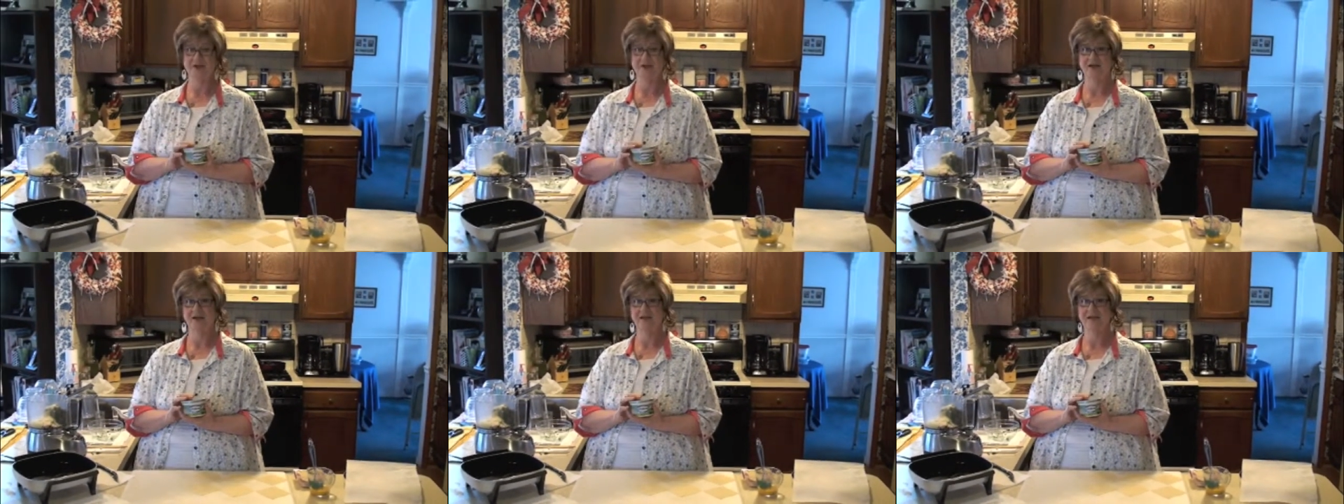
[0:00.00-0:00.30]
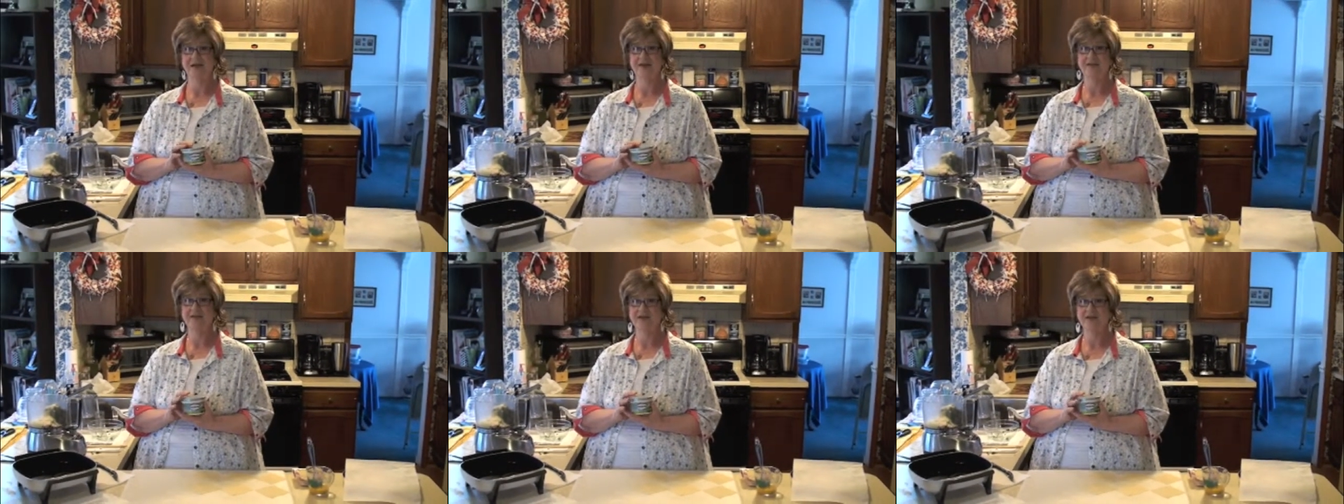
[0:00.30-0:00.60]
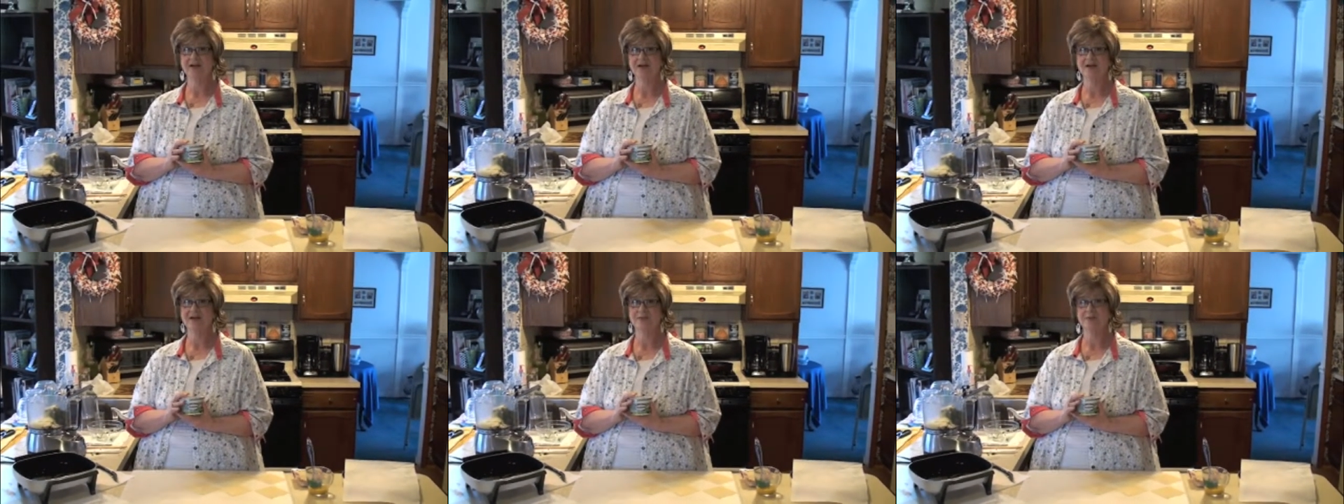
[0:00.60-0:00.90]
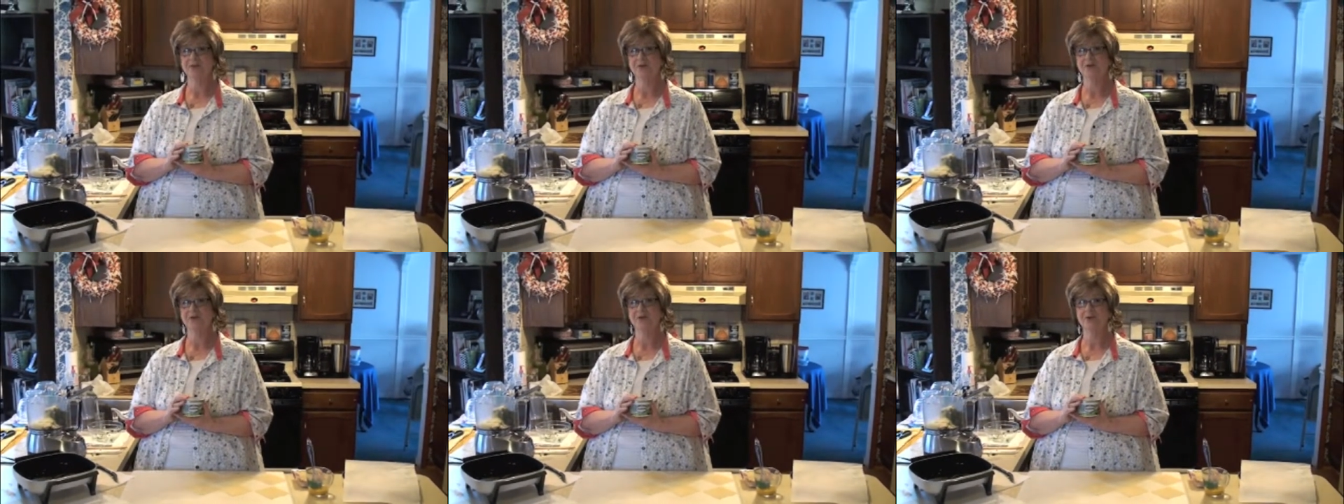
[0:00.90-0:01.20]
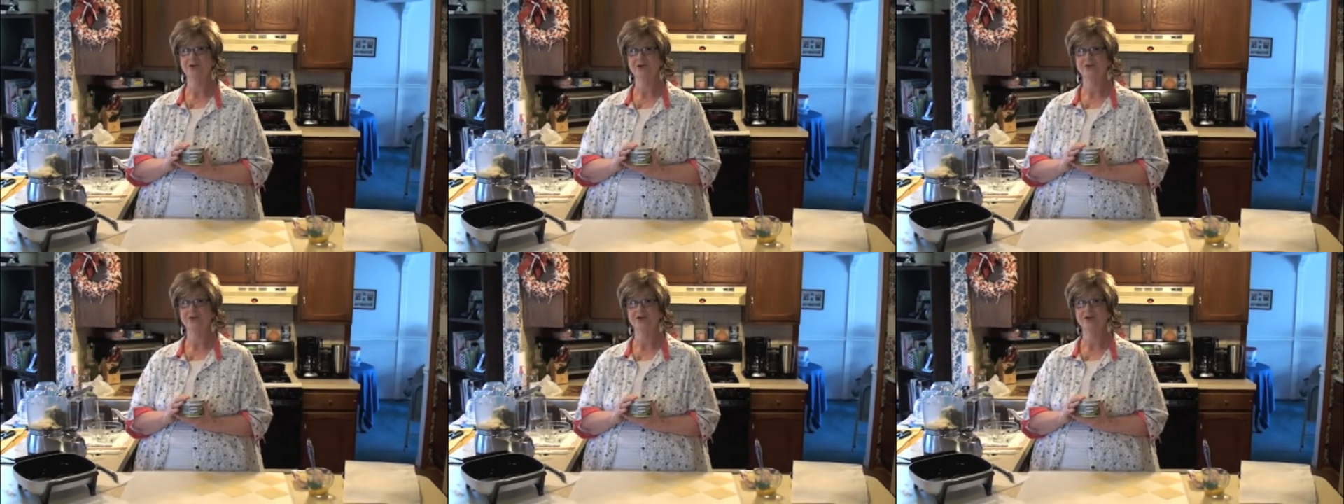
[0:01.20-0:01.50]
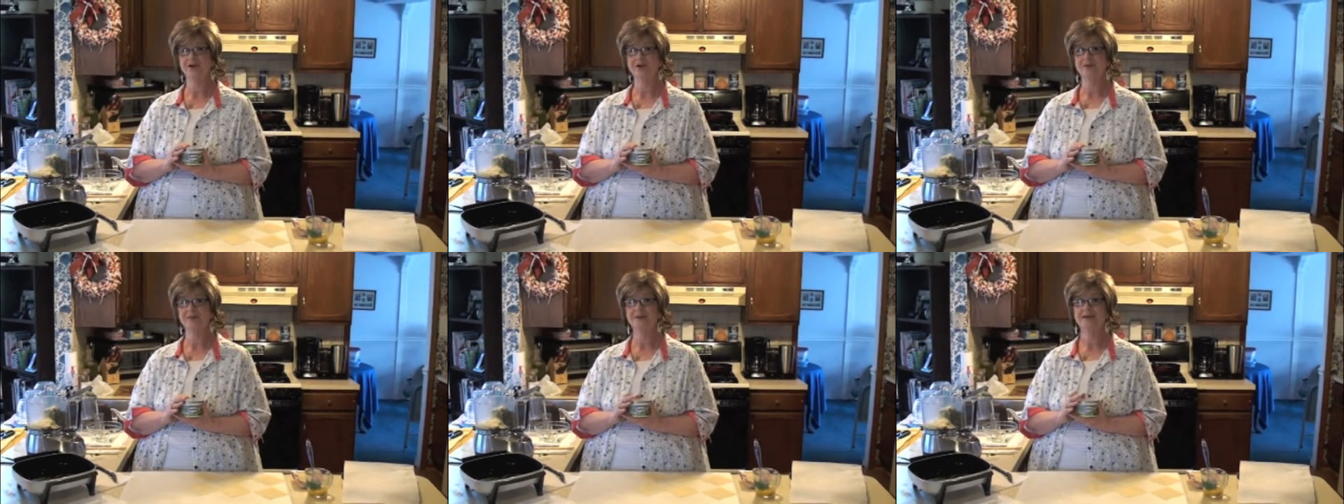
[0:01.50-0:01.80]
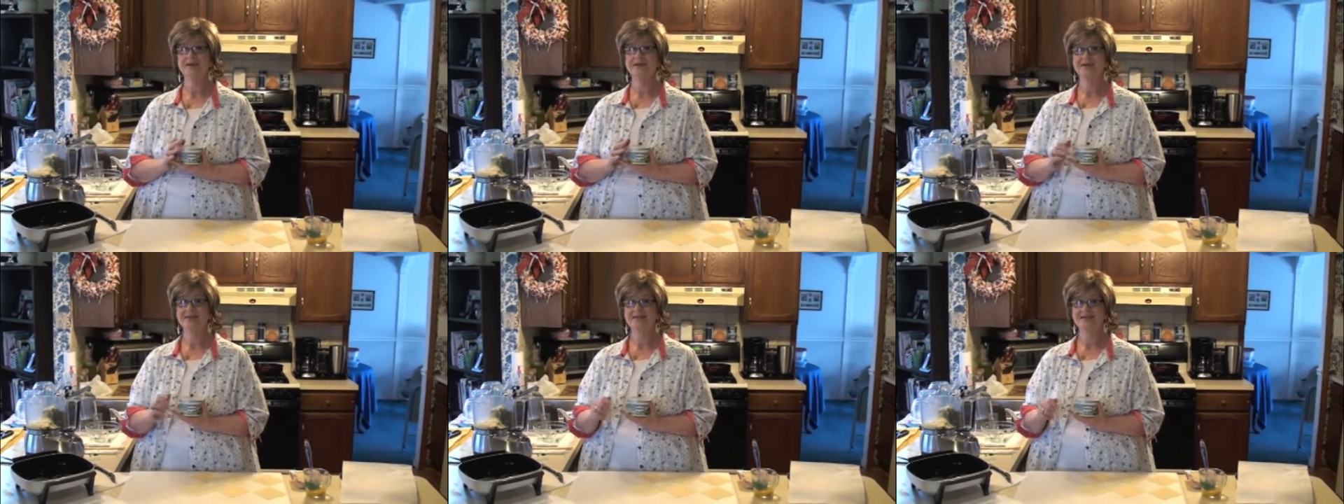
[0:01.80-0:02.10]
1/8 of a cup or a 1/4 of a cup
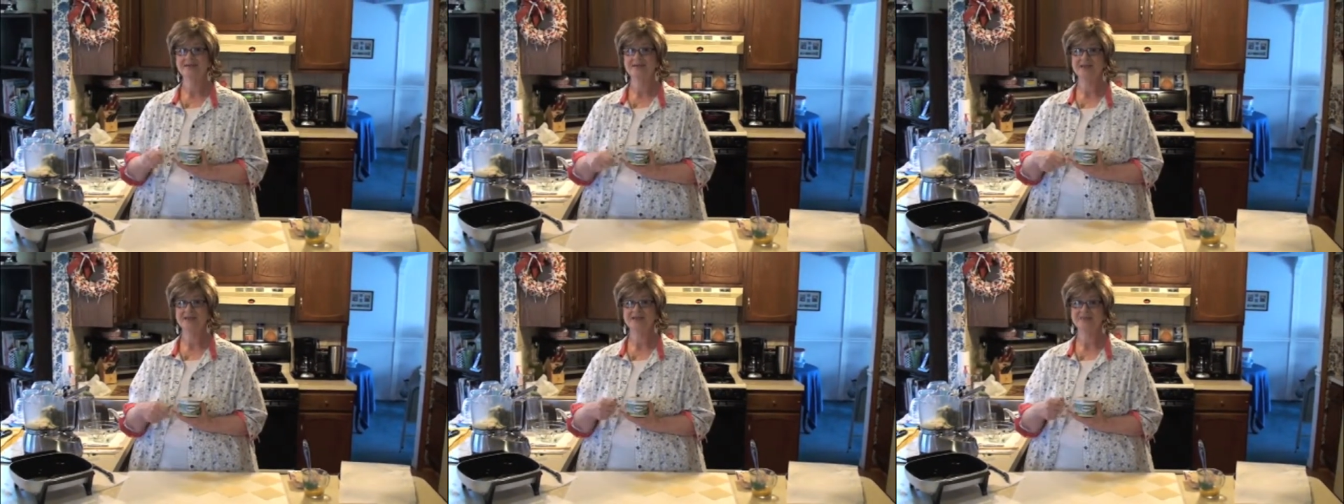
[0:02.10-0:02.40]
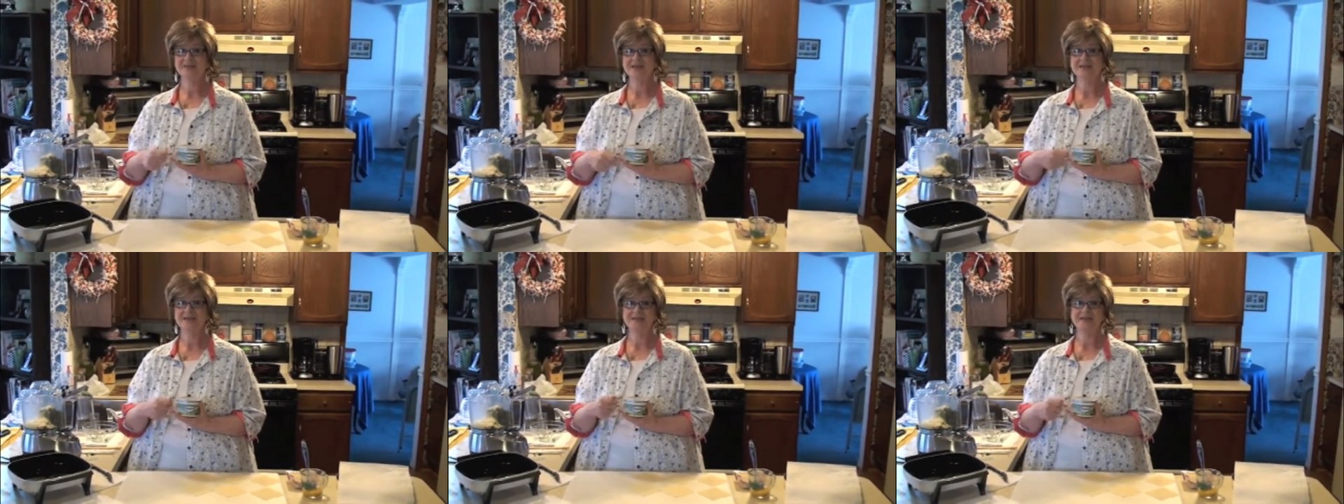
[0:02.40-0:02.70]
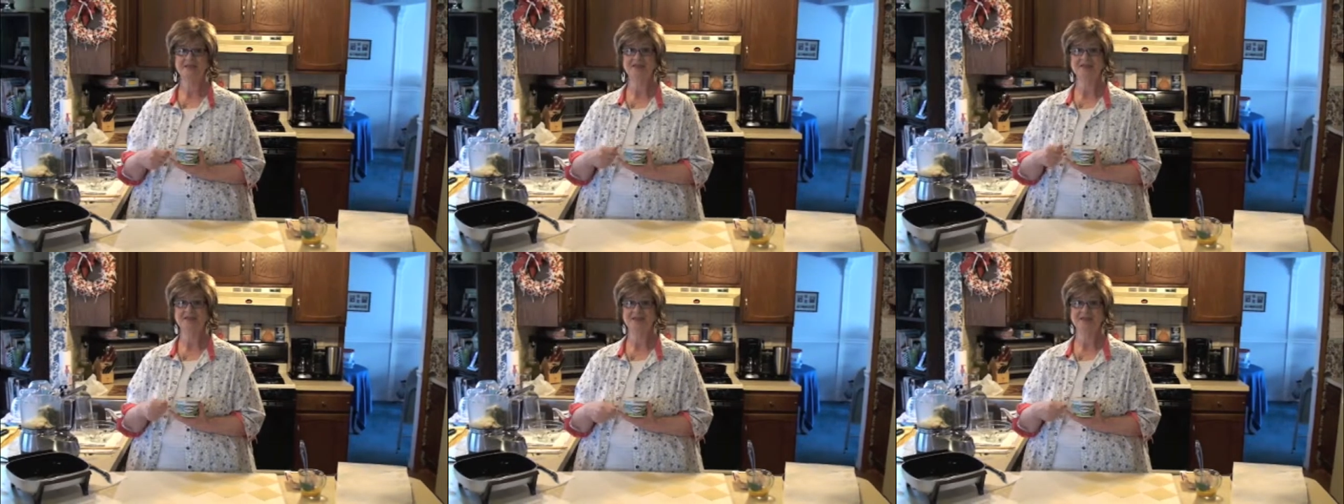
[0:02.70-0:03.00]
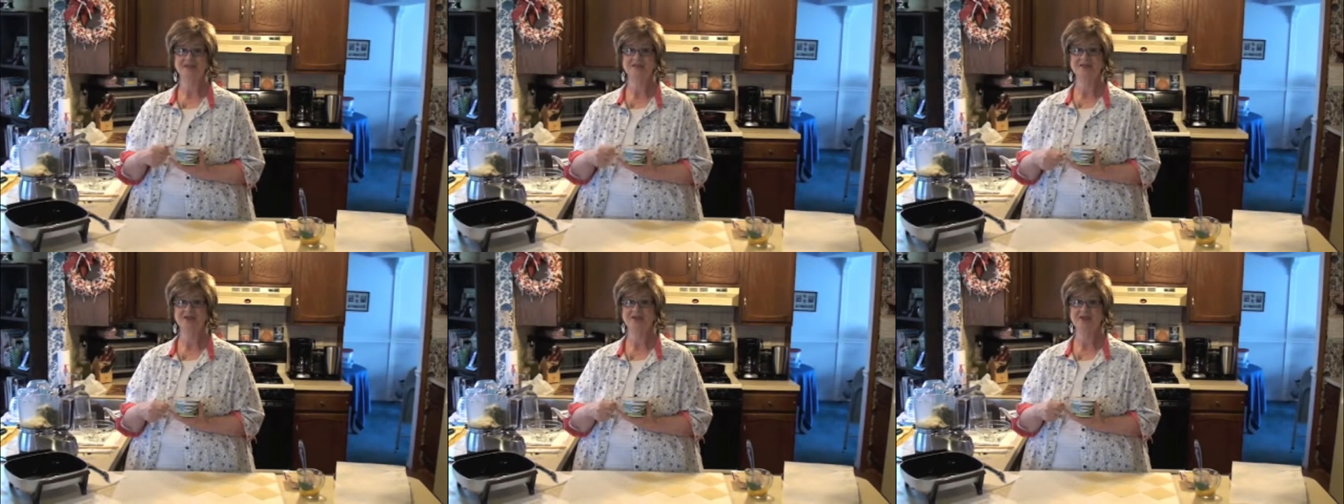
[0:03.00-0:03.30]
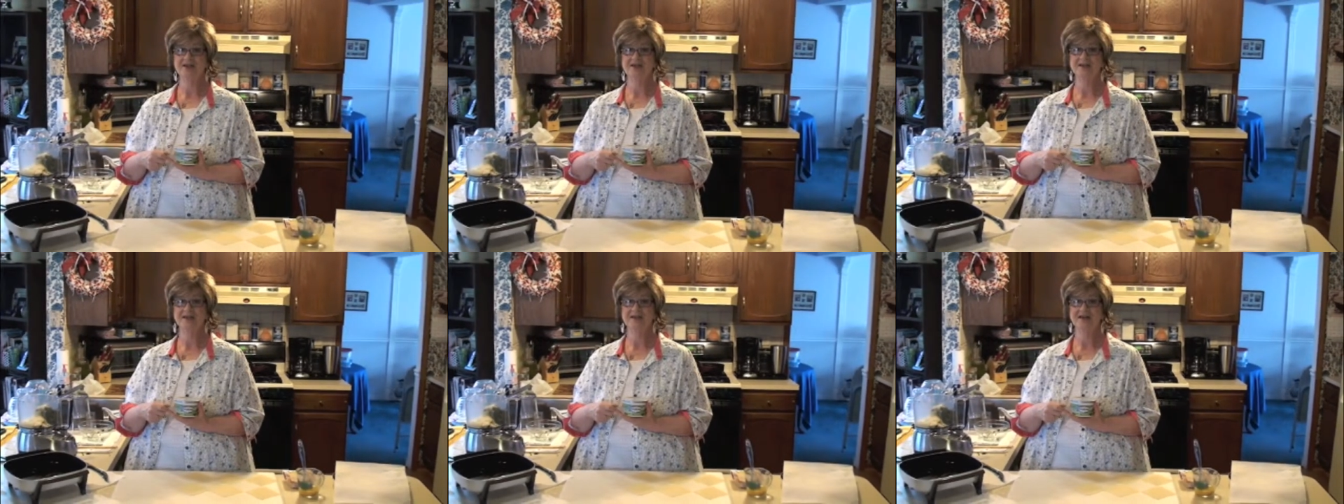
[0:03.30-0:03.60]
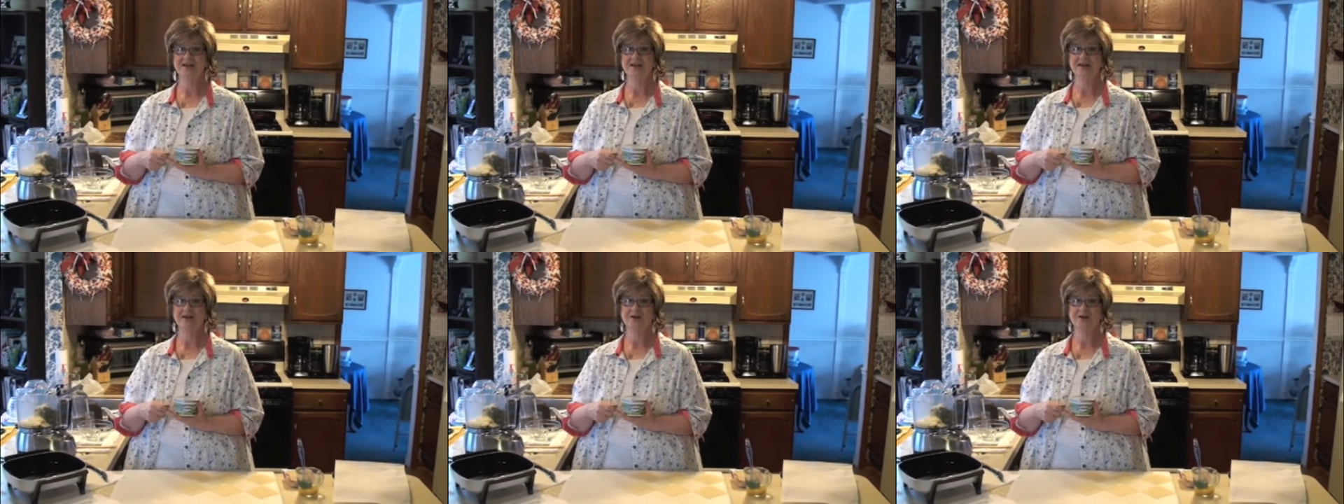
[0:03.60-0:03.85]
to mix with some tomato sauce